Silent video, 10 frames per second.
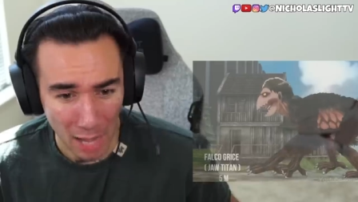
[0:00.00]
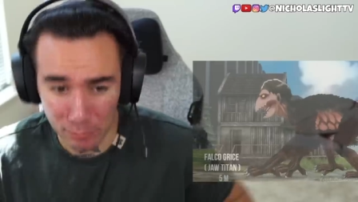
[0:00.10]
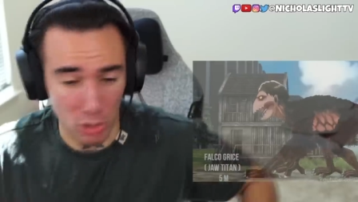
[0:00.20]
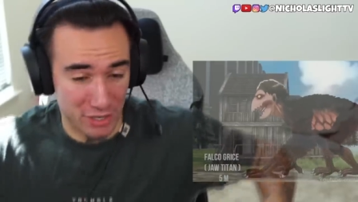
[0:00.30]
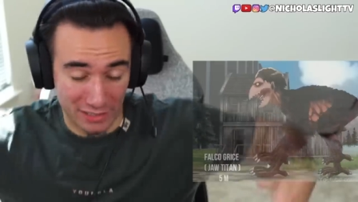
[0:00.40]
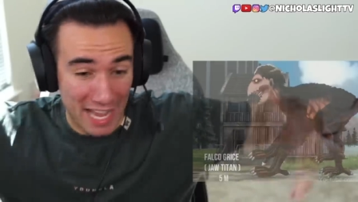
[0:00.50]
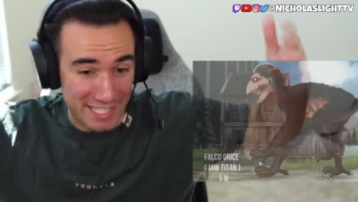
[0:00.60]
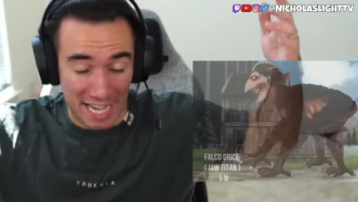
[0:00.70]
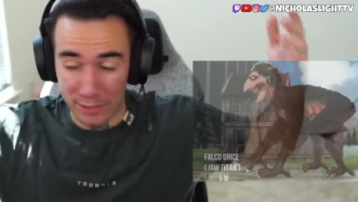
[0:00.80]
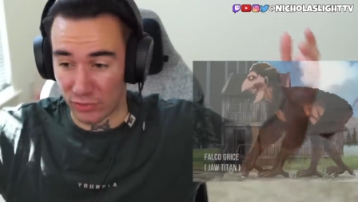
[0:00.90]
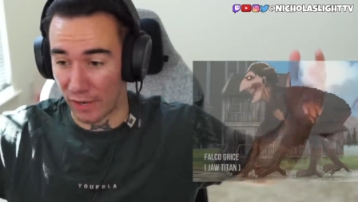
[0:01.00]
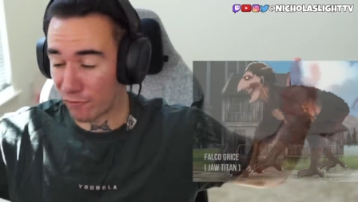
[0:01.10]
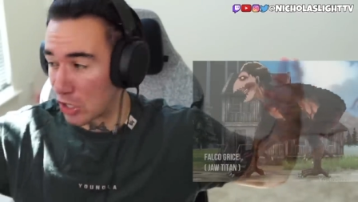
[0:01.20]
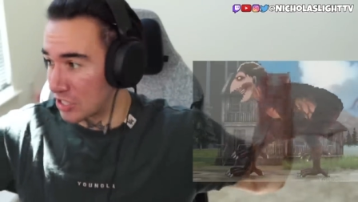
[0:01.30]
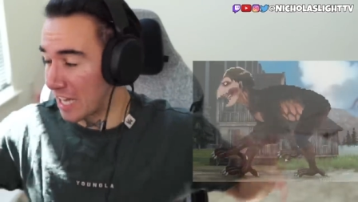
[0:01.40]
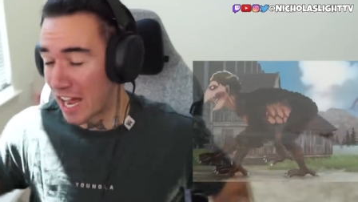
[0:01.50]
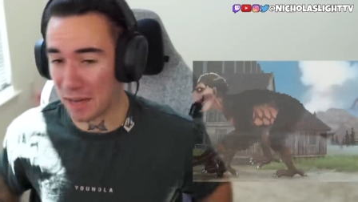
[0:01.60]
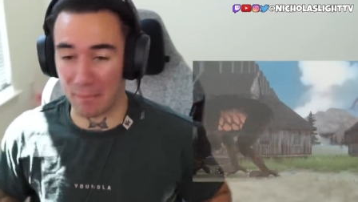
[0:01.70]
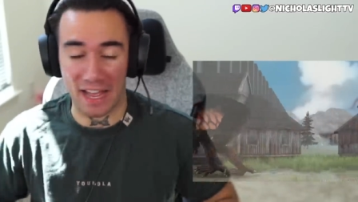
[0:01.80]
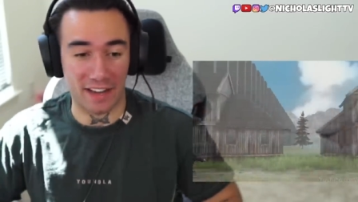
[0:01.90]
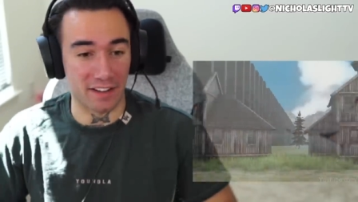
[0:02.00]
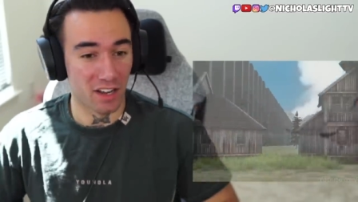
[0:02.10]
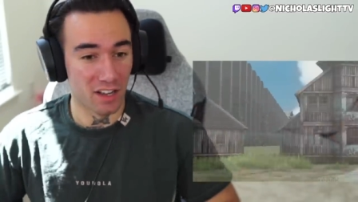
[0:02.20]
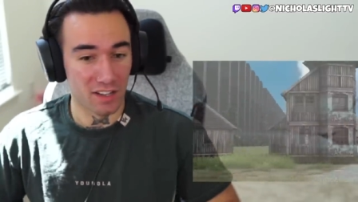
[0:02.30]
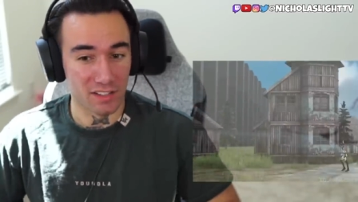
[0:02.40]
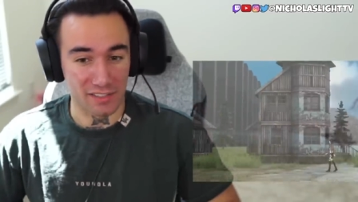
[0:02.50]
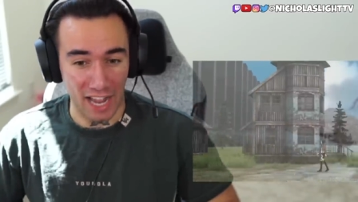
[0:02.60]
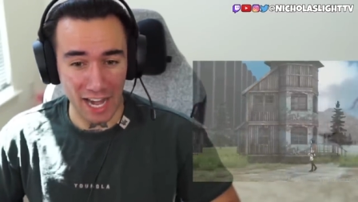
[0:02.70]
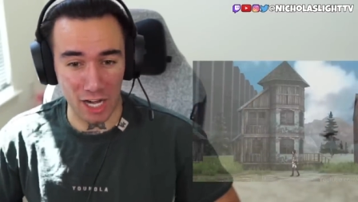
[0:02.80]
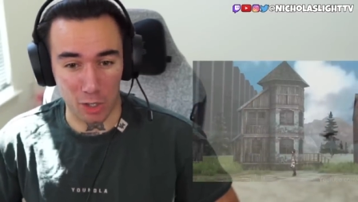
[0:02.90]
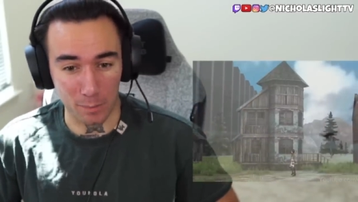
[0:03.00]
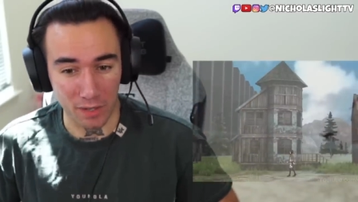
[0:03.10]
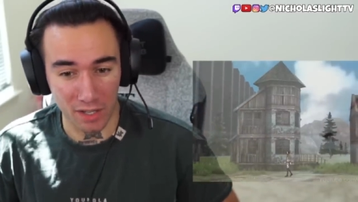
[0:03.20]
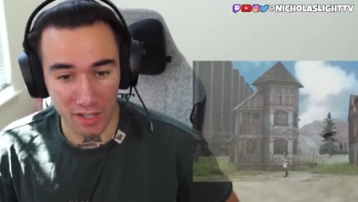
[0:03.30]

I'm learning last names for the first time, man. Damn.